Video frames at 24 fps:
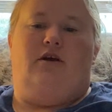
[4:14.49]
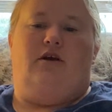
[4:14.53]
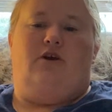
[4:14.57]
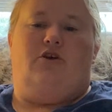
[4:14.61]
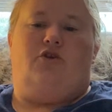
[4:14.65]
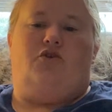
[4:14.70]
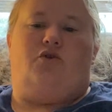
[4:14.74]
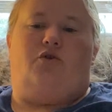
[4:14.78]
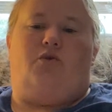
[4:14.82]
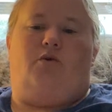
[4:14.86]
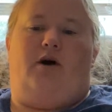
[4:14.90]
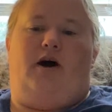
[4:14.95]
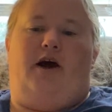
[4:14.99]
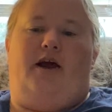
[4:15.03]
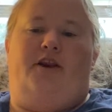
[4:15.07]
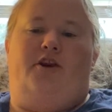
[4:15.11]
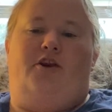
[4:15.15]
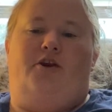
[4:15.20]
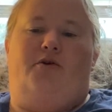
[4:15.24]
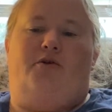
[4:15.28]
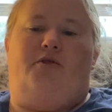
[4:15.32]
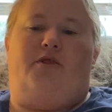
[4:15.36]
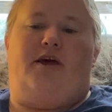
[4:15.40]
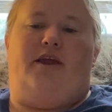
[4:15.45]
So I
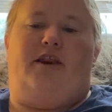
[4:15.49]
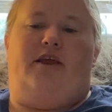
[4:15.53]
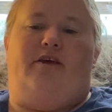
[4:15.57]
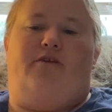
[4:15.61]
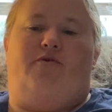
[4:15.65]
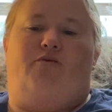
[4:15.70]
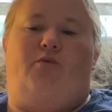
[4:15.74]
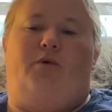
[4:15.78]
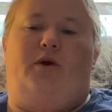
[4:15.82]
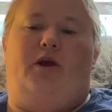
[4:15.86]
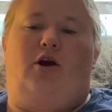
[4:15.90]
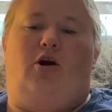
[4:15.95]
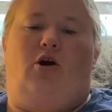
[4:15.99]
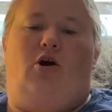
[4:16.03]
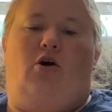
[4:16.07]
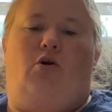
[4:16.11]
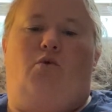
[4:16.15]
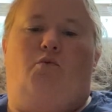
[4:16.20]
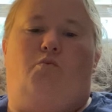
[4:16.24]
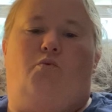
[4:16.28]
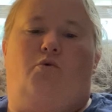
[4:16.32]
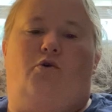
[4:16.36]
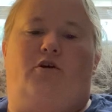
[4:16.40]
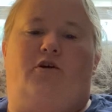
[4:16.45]
know that if we
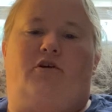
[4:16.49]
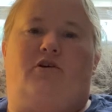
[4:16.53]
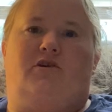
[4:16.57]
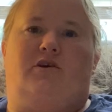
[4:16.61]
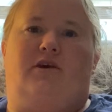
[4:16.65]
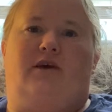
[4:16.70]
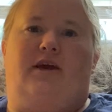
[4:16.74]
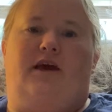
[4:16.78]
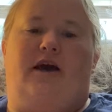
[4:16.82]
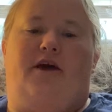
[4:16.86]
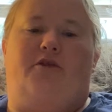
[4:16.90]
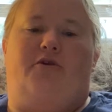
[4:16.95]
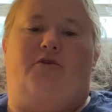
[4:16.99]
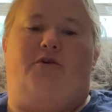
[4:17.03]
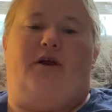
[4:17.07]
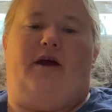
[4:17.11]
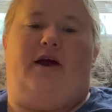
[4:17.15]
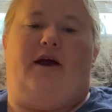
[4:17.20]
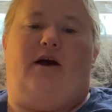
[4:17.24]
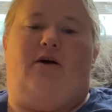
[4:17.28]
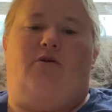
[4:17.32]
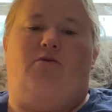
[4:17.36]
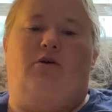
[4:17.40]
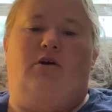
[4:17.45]
all work together
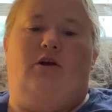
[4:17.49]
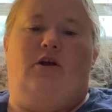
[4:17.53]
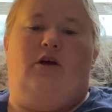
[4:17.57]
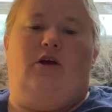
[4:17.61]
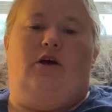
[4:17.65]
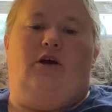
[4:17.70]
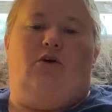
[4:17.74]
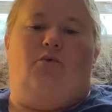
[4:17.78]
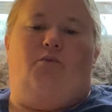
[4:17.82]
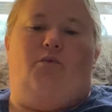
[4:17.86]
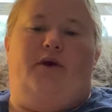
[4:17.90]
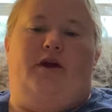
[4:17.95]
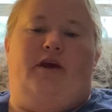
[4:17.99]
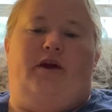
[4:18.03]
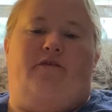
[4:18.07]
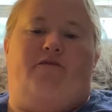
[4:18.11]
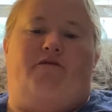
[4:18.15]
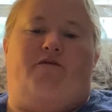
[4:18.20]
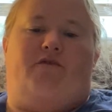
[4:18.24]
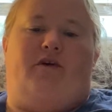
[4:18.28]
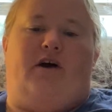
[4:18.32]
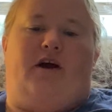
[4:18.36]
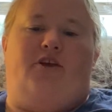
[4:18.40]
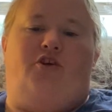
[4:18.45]
now, we can
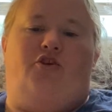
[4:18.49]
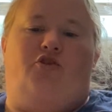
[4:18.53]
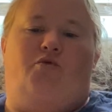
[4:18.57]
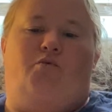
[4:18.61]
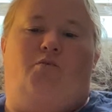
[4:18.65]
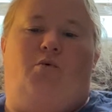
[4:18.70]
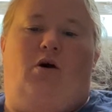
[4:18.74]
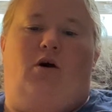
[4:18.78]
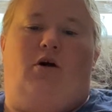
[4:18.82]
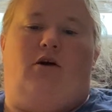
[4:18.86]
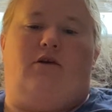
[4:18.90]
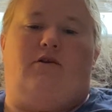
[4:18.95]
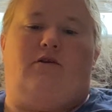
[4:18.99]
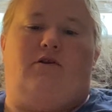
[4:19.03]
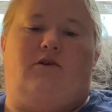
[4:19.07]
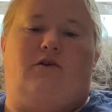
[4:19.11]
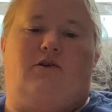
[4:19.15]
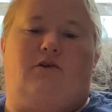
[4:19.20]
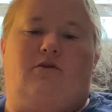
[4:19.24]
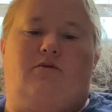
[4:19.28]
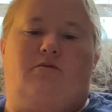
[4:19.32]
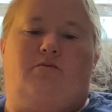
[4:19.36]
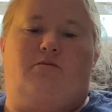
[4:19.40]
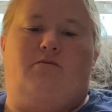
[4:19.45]
find your
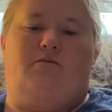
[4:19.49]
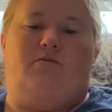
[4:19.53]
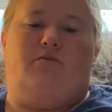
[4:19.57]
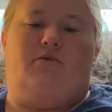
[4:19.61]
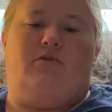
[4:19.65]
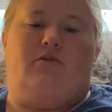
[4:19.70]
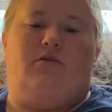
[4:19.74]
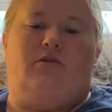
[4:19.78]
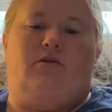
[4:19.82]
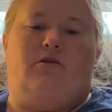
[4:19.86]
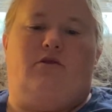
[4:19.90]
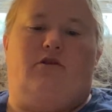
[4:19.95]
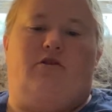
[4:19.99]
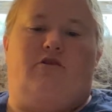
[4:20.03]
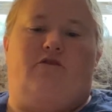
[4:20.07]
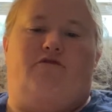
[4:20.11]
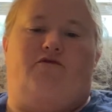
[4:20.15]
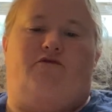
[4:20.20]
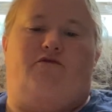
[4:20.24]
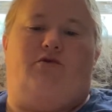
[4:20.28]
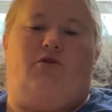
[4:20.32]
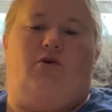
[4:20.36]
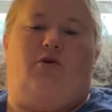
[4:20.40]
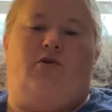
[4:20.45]
wands.
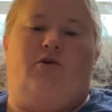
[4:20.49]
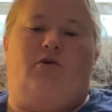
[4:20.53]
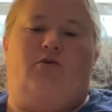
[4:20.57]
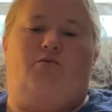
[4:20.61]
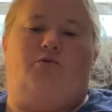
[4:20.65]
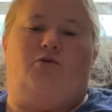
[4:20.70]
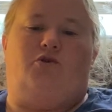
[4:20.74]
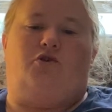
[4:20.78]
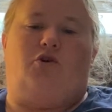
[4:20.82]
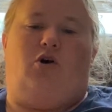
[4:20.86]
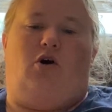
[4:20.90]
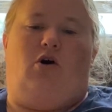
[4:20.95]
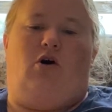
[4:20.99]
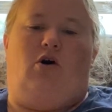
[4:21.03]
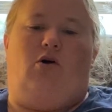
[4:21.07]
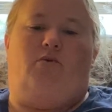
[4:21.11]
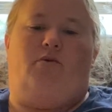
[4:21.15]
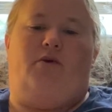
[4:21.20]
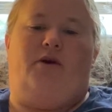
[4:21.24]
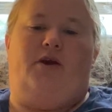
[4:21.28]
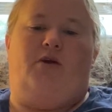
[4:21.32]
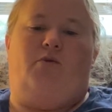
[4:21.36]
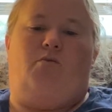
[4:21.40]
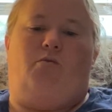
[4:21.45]
Flora was
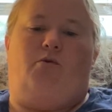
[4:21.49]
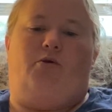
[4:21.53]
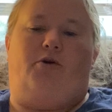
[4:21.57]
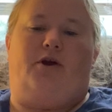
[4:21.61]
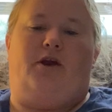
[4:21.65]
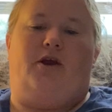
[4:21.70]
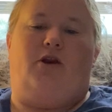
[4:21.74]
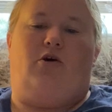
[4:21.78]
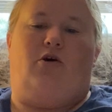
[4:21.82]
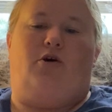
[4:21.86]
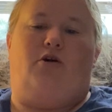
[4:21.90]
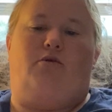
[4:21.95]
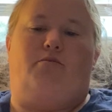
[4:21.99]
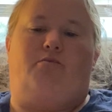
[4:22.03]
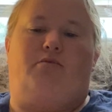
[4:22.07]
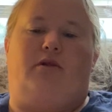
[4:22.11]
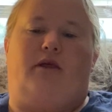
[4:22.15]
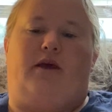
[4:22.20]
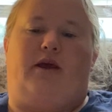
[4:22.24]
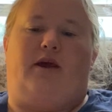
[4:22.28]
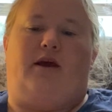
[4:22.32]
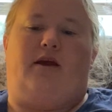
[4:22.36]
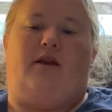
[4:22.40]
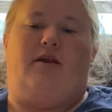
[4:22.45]
already working on a
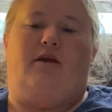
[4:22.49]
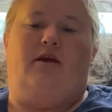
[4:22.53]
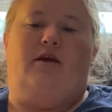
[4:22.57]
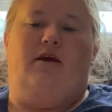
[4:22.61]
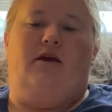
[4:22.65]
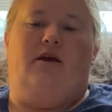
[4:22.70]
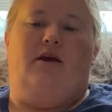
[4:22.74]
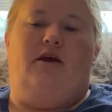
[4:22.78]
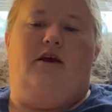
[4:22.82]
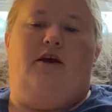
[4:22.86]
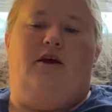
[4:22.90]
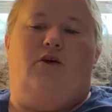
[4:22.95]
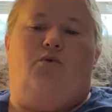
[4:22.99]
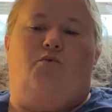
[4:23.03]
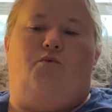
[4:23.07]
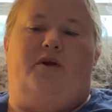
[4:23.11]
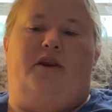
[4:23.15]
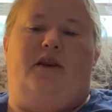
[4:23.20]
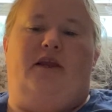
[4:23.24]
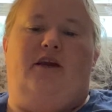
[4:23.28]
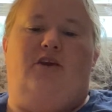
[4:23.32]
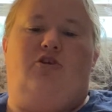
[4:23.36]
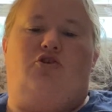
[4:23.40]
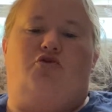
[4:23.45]
plan. We
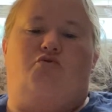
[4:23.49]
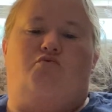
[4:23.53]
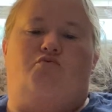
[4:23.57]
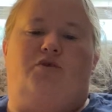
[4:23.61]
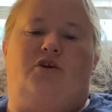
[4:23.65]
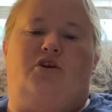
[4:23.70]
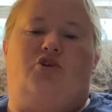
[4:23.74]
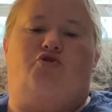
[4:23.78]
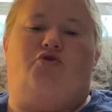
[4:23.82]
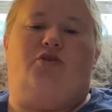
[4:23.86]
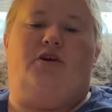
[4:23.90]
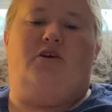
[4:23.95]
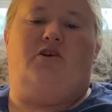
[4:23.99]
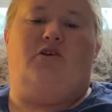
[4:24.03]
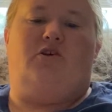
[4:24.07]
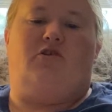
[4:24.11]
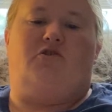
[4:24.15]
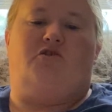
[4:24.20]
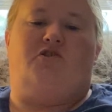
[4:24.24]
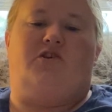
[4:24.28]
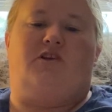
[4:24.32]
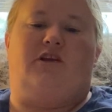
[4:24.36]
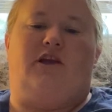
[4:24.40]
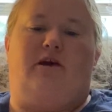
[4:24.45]
need to retrace our
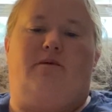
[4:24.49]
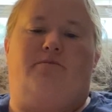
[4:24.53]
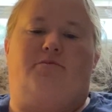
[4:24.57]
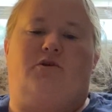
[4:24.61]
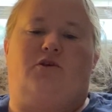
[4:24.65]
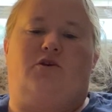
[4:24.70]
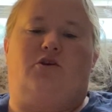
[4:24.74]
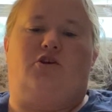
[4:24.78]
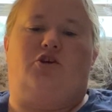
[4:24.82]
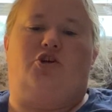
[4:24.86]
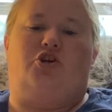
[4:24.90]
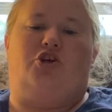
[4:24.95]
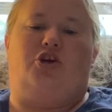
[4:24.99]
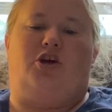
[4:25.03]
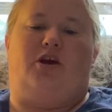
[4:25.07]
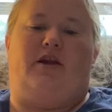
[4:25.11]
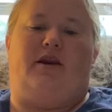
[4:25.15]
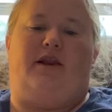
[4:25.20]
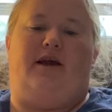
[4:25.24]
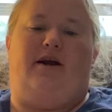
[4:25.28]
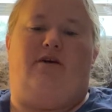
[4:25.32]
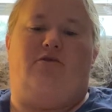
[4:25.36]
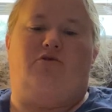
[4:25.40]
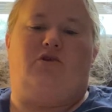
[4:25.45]
steps, she
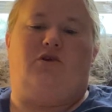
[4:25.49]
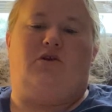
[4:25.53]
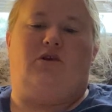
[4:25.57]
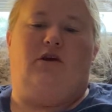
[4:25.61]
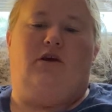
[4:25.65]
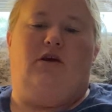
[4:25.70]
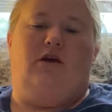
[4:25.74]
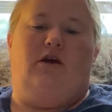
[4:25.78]
announced.